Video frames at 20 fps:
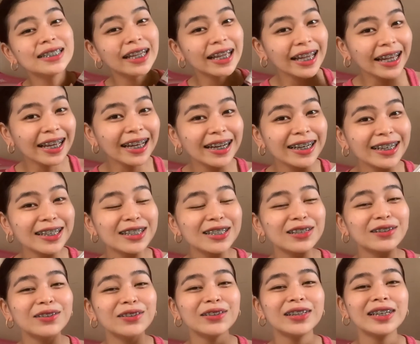is here!
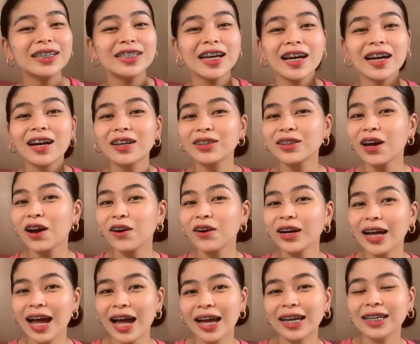So, nag-check out
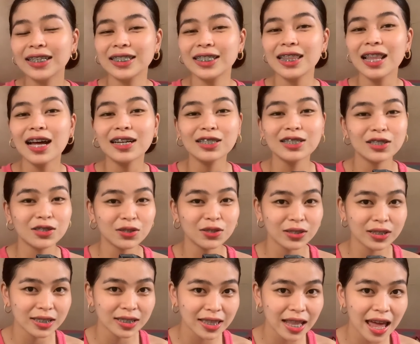ako guys last
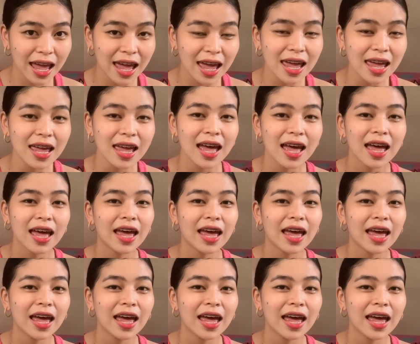Tuesday.